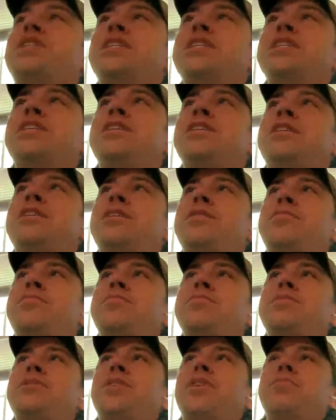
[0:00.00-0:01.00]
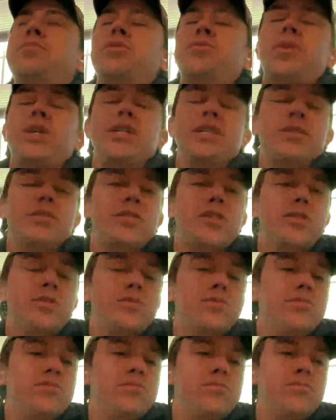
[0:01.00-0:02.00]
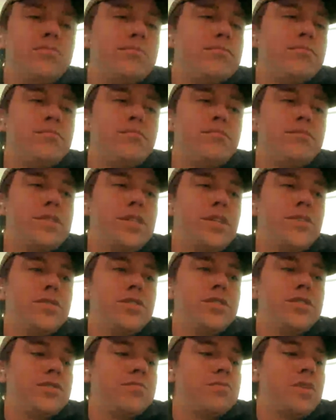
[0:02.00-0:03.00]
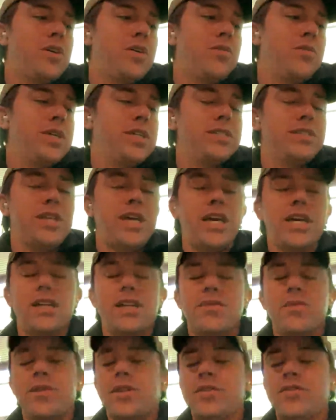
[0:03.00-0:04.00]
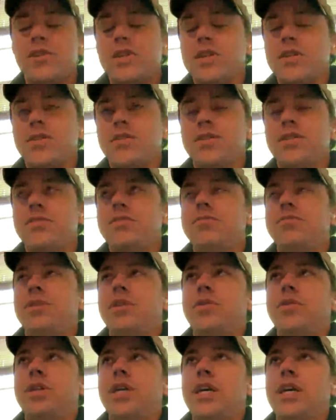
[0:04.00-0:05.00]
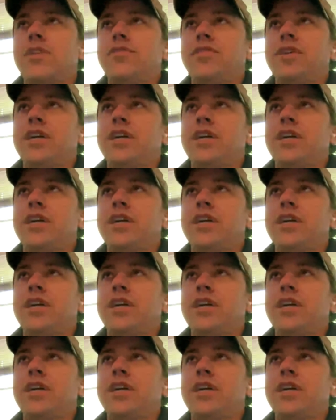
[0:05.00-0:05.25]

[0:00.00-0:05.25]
um, you know i've been writing code and you know just always hacking whatever i could my whole life